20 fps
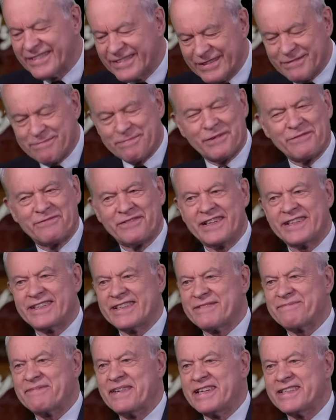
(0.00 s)
the
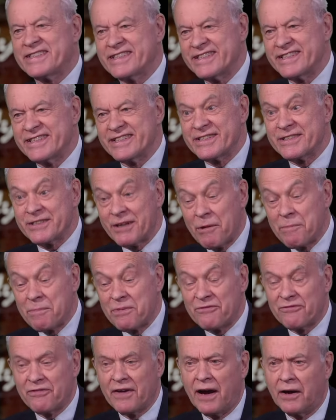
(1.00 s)
prophetic message is so
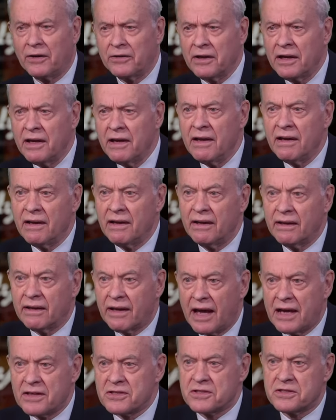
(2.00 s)
profound, yeah. it
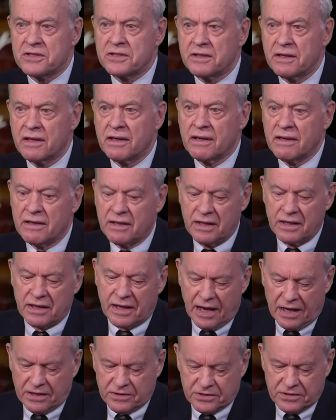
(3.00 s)
has to, it
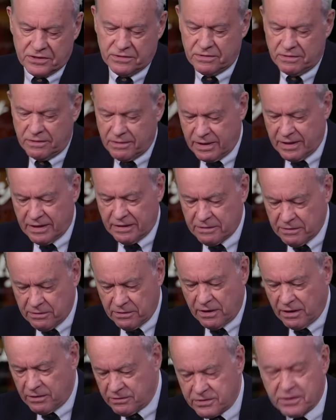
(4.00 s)
has to uh, you
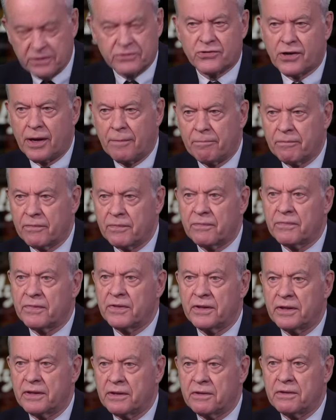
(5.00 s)
know, to trump
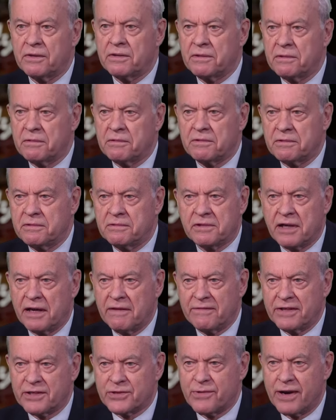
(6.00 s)
the,
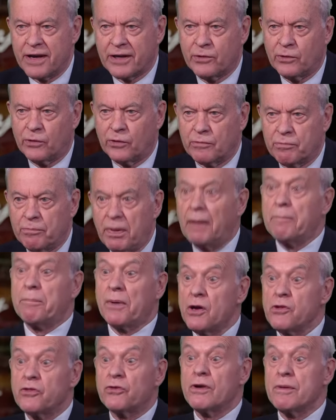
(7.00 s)
David's record. But
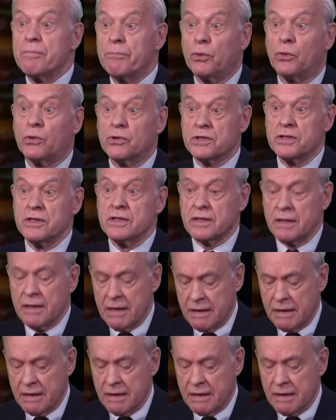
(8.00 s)
both are important,